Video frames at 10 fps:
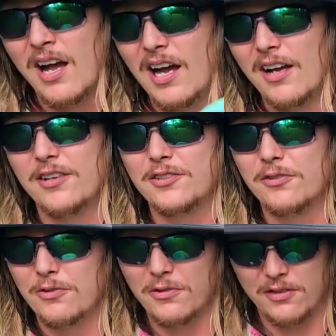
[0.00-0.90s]
I also
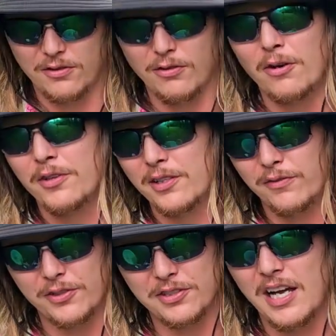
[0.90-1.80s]
do throw this
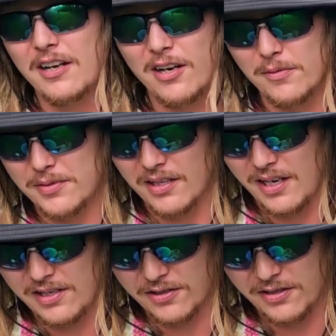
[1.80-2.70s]
for sidearms
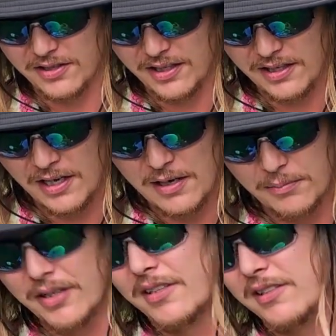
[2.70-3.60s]
occasionally,
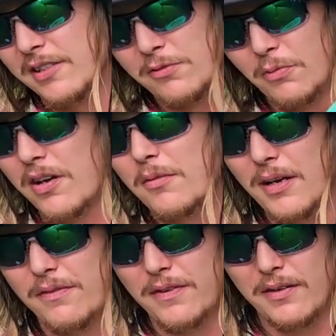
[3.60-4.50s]
but this is one of
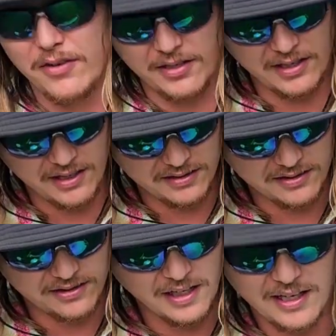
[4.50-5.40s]
my favorite
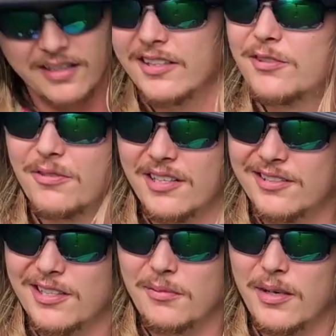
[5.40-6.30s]
discs, and this one has
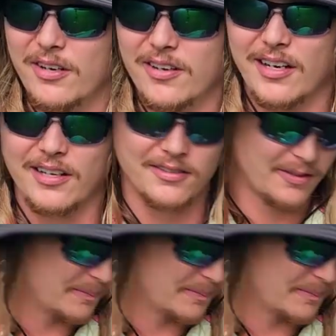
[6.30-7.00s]
seen better days.